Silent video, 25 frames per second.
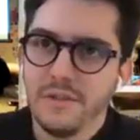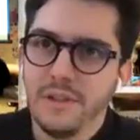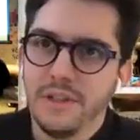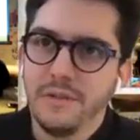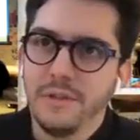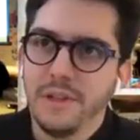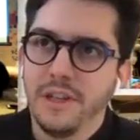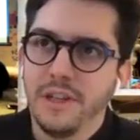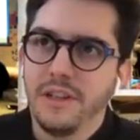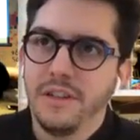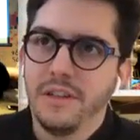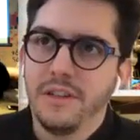
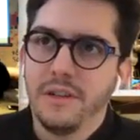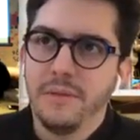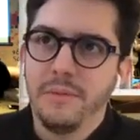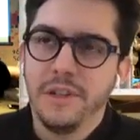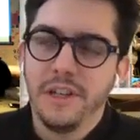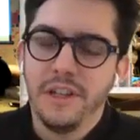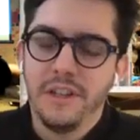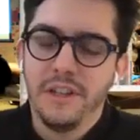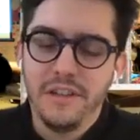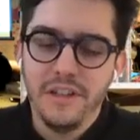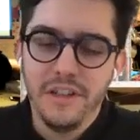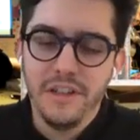I mean,
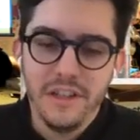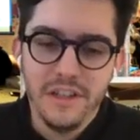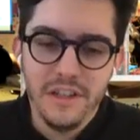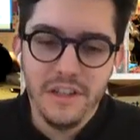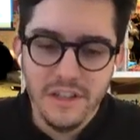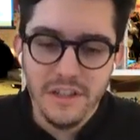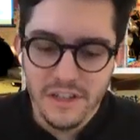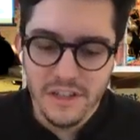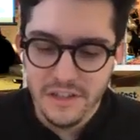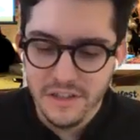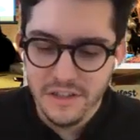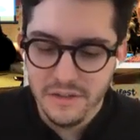I think
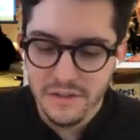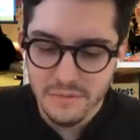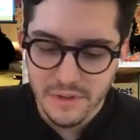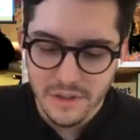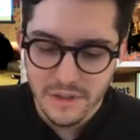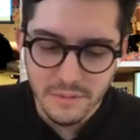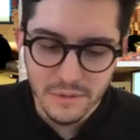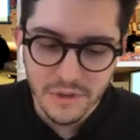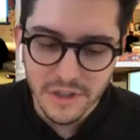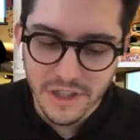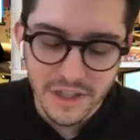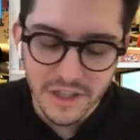I
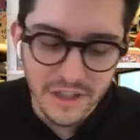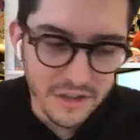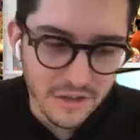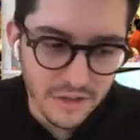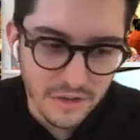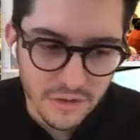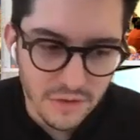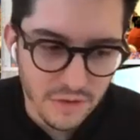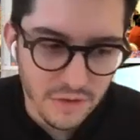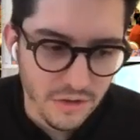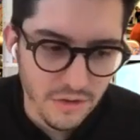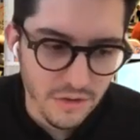want to echo
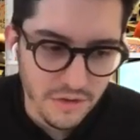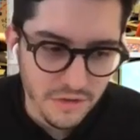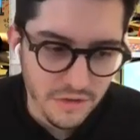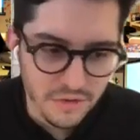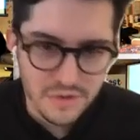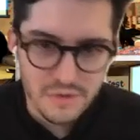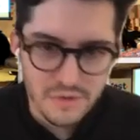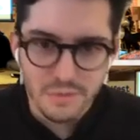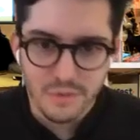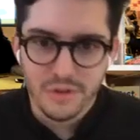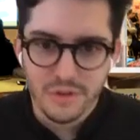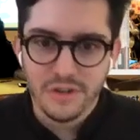all
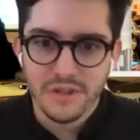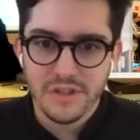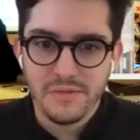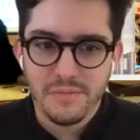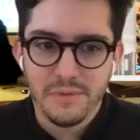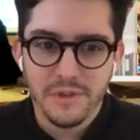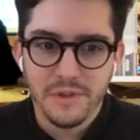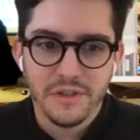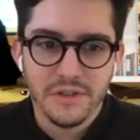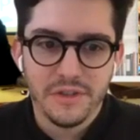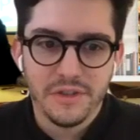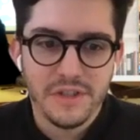those words
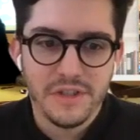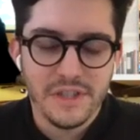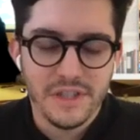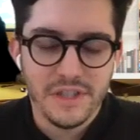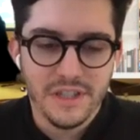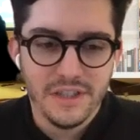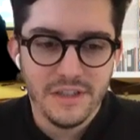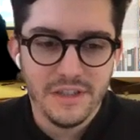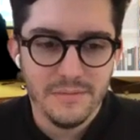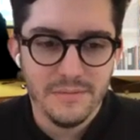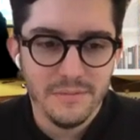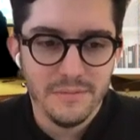because
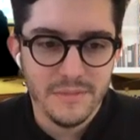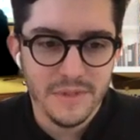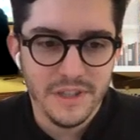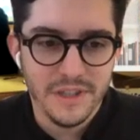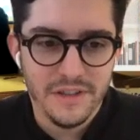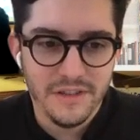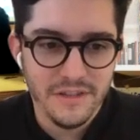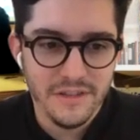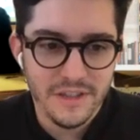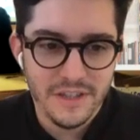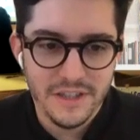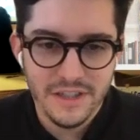
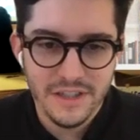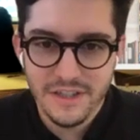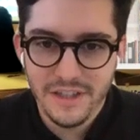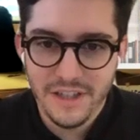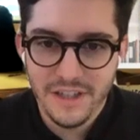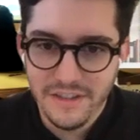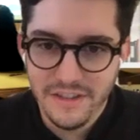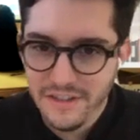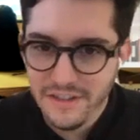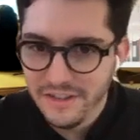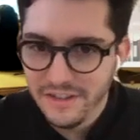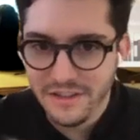I
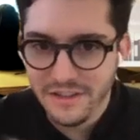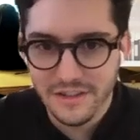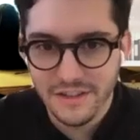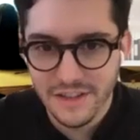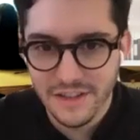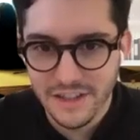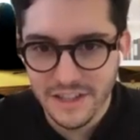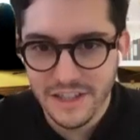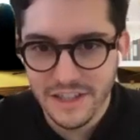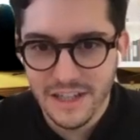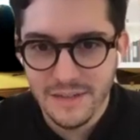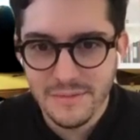think they're
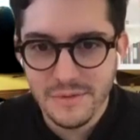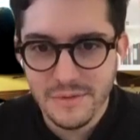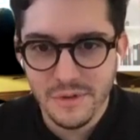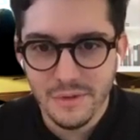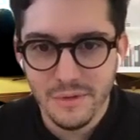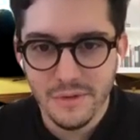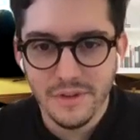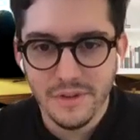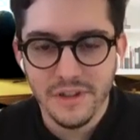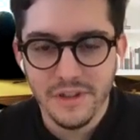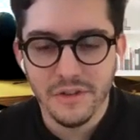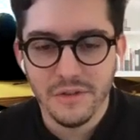like
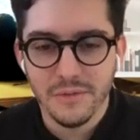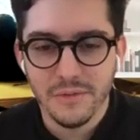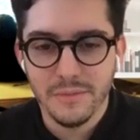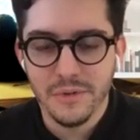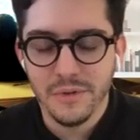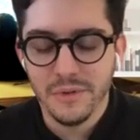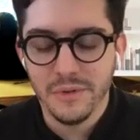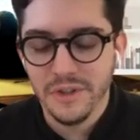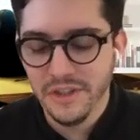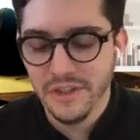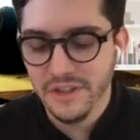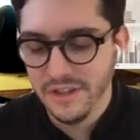absolutely on
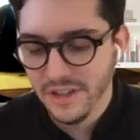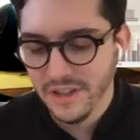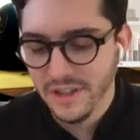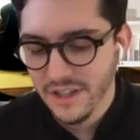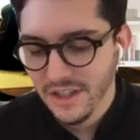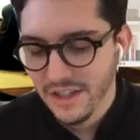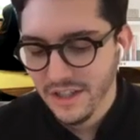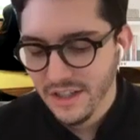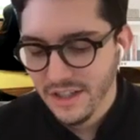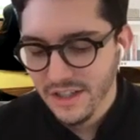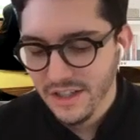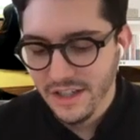point.
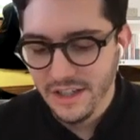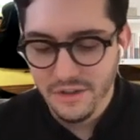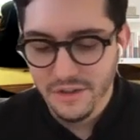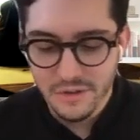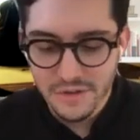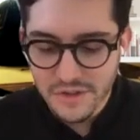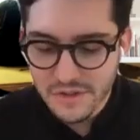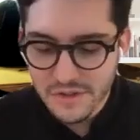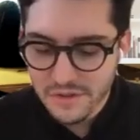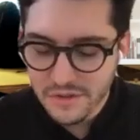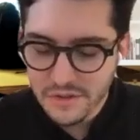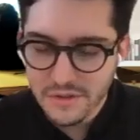And
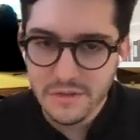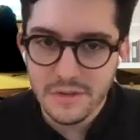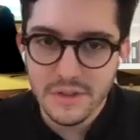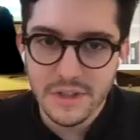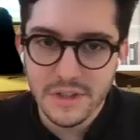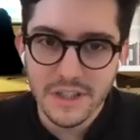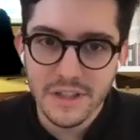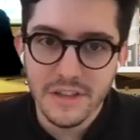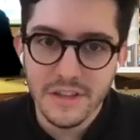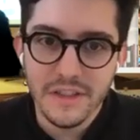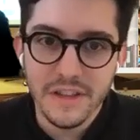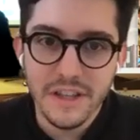
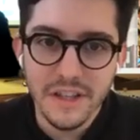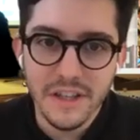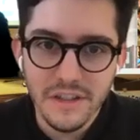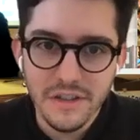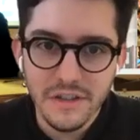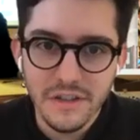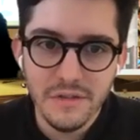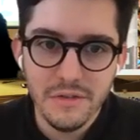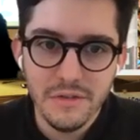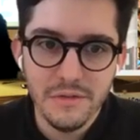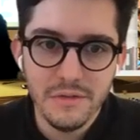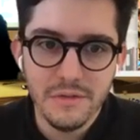also thank
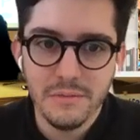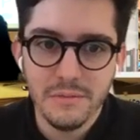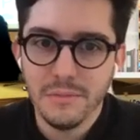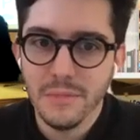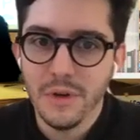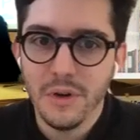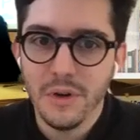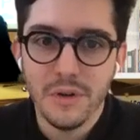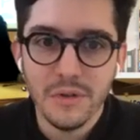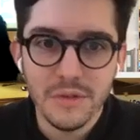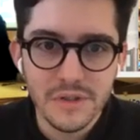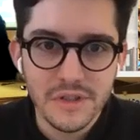you,
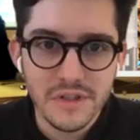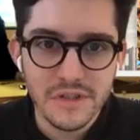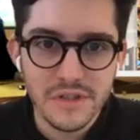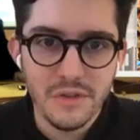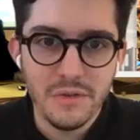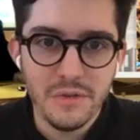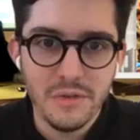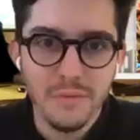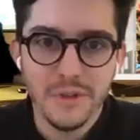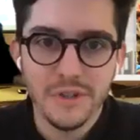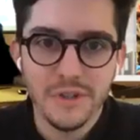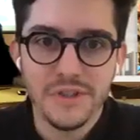Mo, so
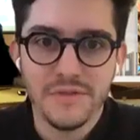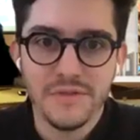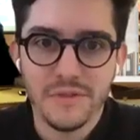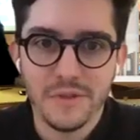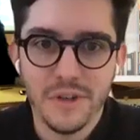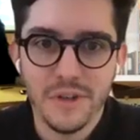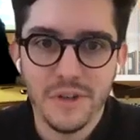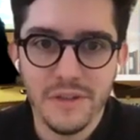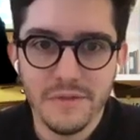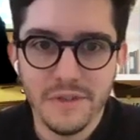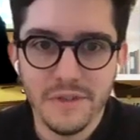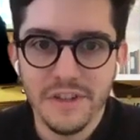much
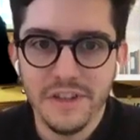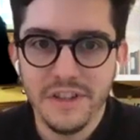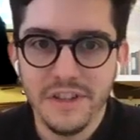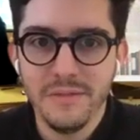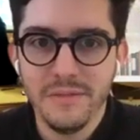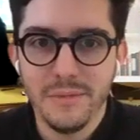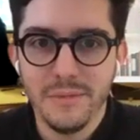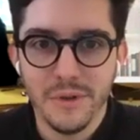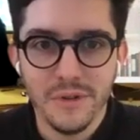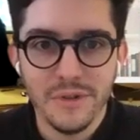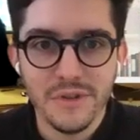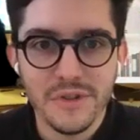for everything,
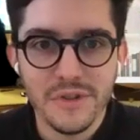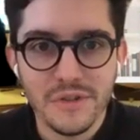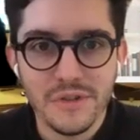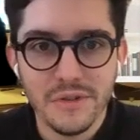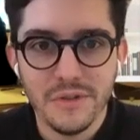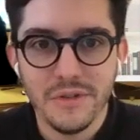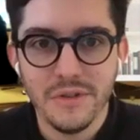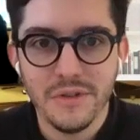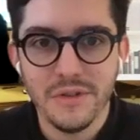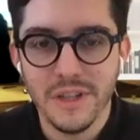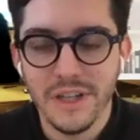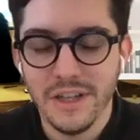but
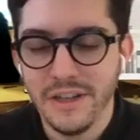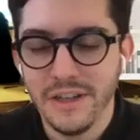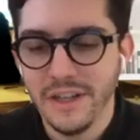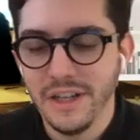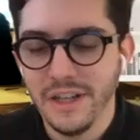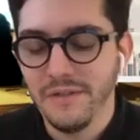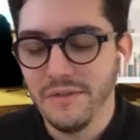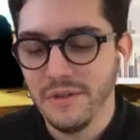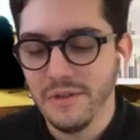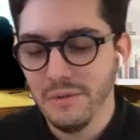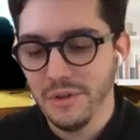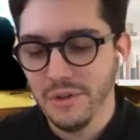also
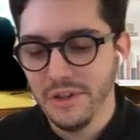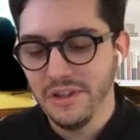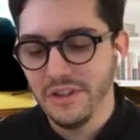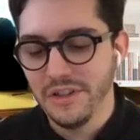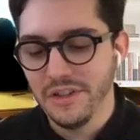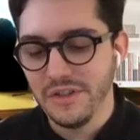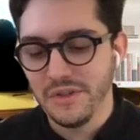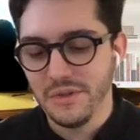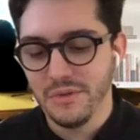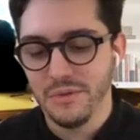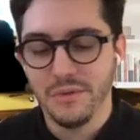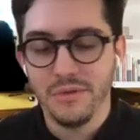everyone in the
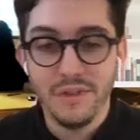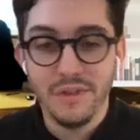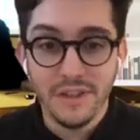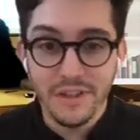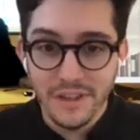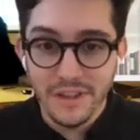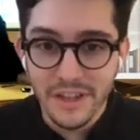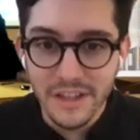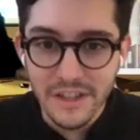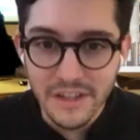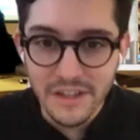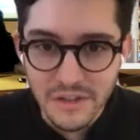school, and
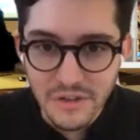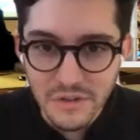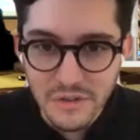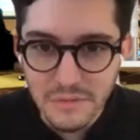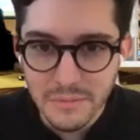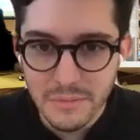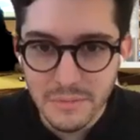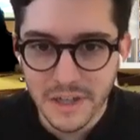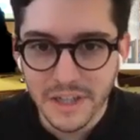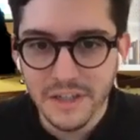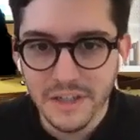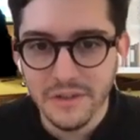thank you,
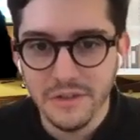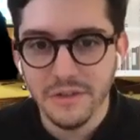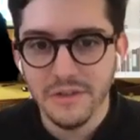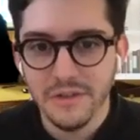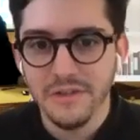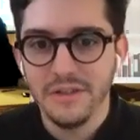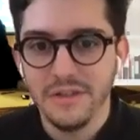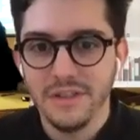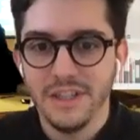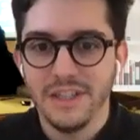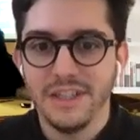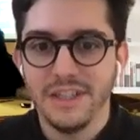Michael.